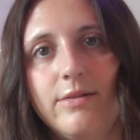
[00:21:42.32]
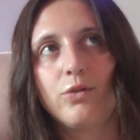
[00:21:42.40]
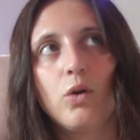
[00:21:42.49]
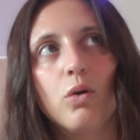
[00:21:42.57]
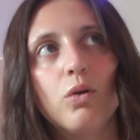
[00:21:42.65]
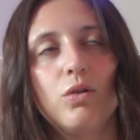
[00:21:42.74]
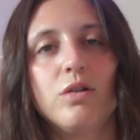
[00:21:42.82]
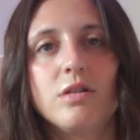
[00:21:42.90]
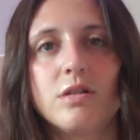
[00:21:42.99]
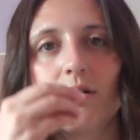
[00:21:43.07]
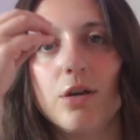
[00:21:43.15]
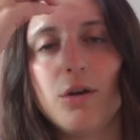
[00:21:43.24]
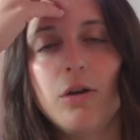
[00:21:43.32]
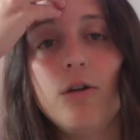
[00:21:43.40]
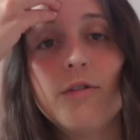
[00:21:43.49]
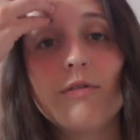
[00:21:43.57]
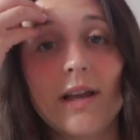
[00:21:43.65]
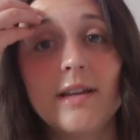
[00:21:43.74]
of course. Who
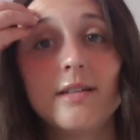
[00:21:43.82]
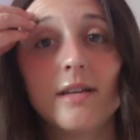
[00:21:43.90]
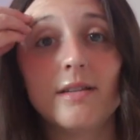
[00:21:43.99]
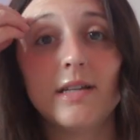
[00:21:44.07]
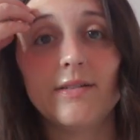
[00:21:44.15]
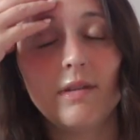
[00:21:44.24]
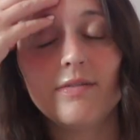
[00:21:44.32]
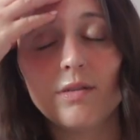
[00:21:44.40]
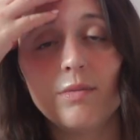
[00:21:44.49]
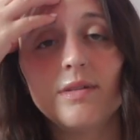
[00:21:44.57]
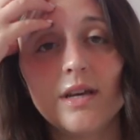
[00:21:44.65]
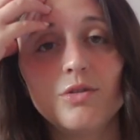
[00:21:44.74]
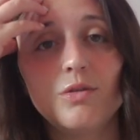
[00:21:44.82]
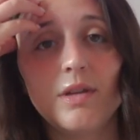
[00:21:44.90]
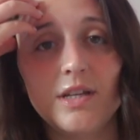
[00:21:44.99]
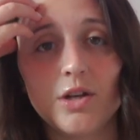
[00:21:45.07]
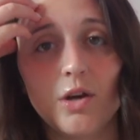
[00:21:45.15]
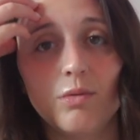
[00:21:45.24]
frickin' doesn't? If someone tells you they
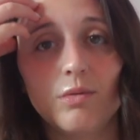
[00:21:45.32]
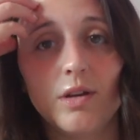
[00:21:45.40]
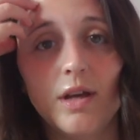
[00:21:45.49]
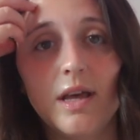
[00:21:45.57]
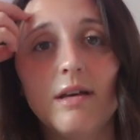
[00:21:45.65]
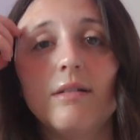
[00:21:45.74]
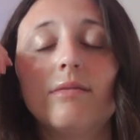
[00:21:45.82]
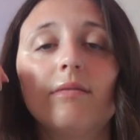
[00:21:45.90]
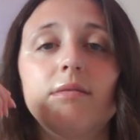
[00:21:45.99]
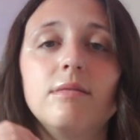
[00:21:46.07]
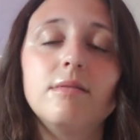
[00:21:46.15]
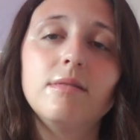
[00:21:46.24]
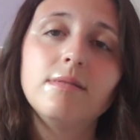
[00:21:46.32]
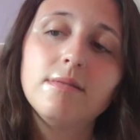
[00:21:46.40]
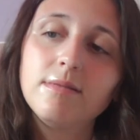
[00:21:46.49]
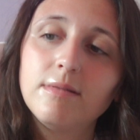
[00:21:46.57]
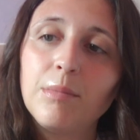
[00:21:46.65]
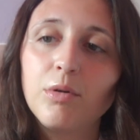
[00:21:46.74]
don't,
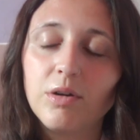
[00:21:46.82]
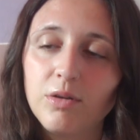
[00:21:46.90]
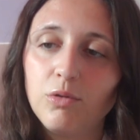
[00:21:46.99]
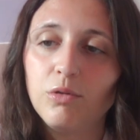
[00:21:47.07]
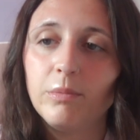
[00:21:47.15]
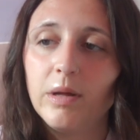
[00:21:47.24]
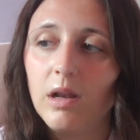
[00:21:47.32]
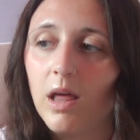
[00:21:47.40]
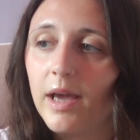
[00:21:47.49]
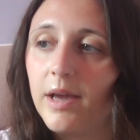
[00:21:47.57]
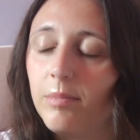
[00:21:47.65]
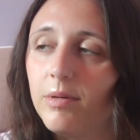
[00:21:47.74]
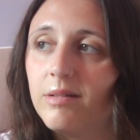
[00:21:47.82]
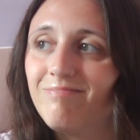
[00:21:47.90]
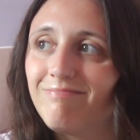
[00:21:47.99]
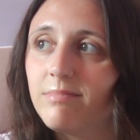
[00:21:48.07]
I'm not gonna call them a liar, but